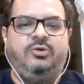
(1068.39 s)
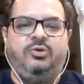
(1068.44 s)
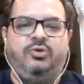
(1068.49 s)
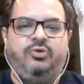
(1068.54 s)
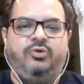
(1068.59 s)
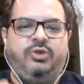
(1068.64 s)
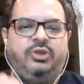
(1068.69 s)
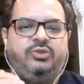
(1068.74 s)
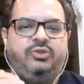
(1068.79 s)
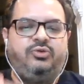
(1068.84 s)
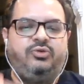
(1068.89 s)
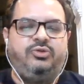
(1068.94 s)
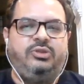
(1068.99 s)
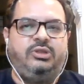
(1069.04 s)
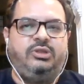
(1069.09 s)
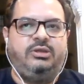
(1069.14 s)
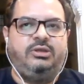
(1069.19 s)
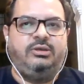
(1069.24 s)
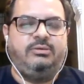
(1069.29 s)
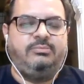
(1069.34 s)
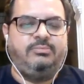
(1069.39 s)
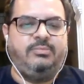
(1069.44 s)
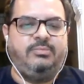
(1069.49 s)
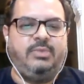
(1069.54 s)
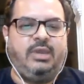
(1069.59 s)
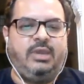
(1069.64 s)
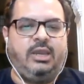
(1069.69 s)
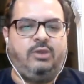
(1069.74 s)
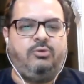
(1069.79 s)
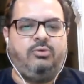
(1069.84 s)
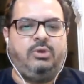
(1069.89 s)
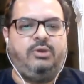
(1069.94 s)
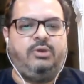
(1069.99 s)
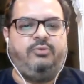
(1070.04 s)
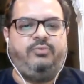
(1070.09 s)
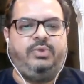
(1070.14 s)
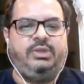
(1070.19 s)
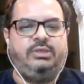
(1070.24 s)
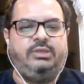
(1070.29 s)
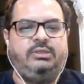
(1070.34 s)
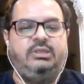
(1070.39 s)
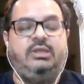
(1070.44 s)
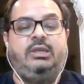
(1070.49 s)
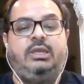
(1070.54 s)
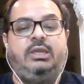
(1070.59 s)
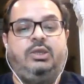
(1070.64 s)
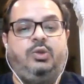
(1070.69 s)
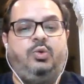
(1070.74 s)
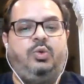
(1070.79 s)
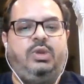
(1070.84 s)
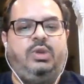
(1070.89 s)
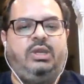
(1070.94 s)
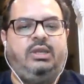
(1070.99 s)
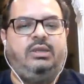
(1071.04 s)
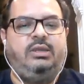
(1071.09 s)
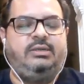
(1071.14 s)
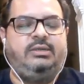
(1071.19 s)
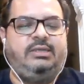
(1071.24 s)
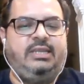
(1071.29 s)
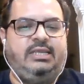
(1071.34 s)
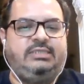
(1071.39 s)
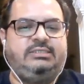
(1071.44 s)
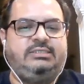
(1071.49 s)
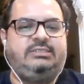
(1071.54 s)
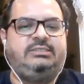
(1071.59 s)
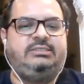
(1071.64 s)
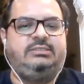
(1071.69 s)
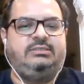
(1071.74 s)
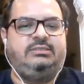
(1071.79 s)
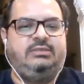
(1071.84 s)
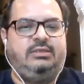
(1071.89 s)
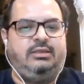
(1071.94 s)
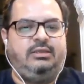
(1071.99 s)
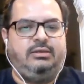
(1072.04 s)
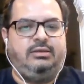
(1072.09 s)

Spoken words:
going through the AQAvit, the AQA tests,